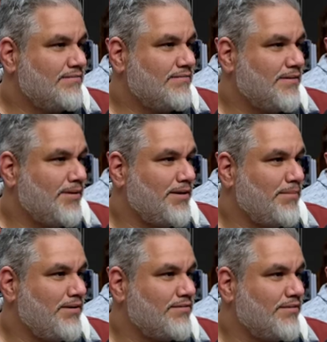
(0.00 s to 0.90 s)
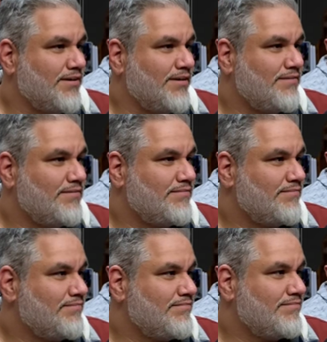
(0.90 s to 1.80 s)
The Mike B story.
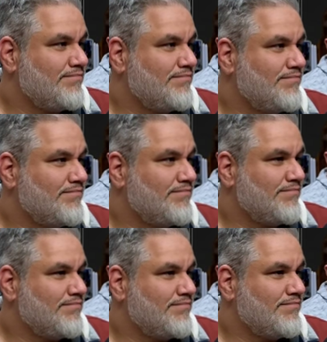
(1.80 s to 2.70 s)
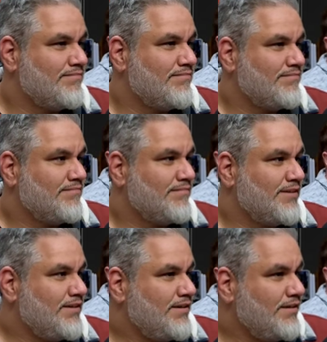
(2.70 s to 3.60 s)
Those clips are great, but,
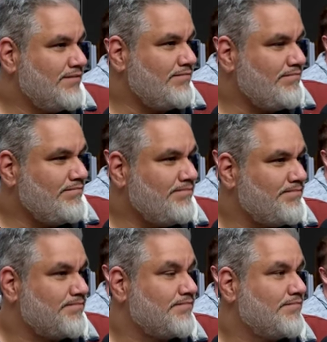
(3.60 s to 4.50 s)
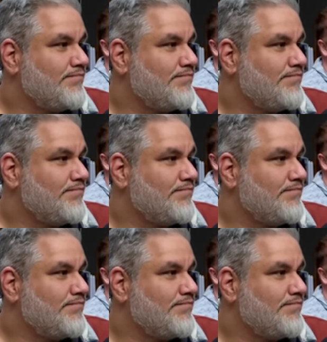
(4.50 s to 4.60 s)
you know, the bangers...